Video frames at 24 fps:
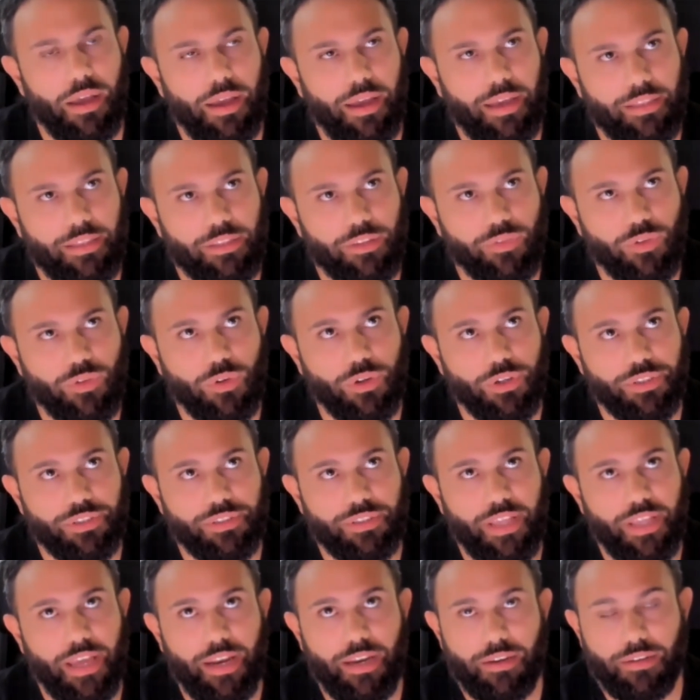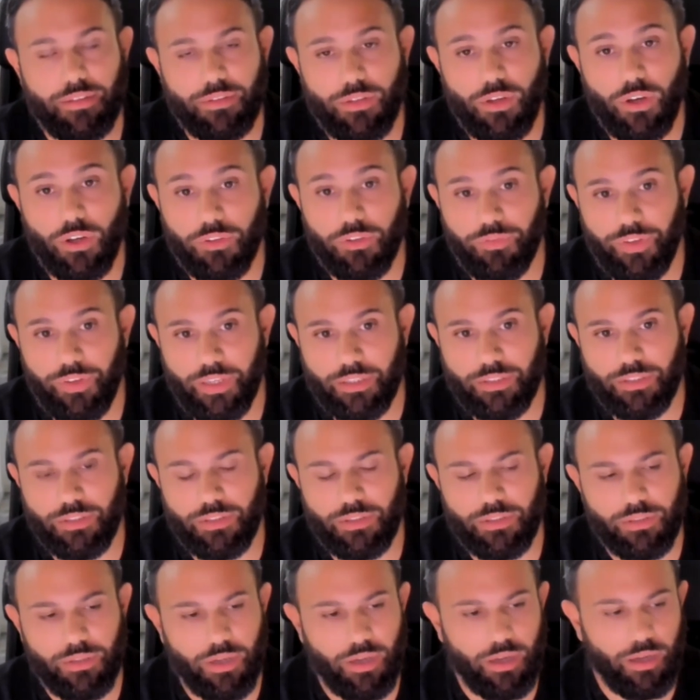And of course, then got fixed
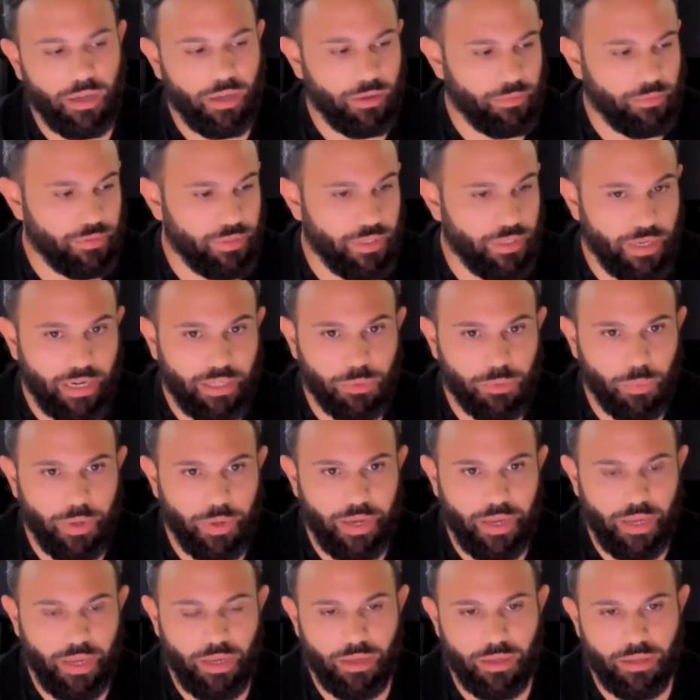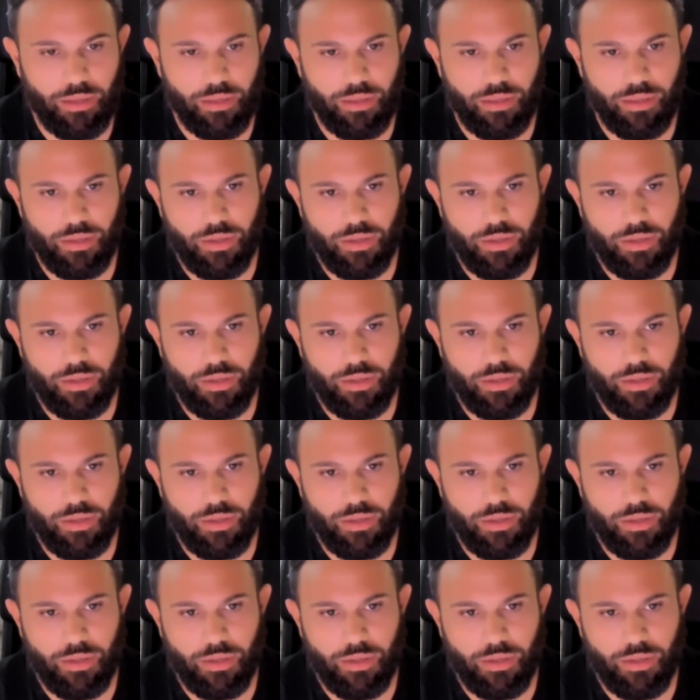the right way.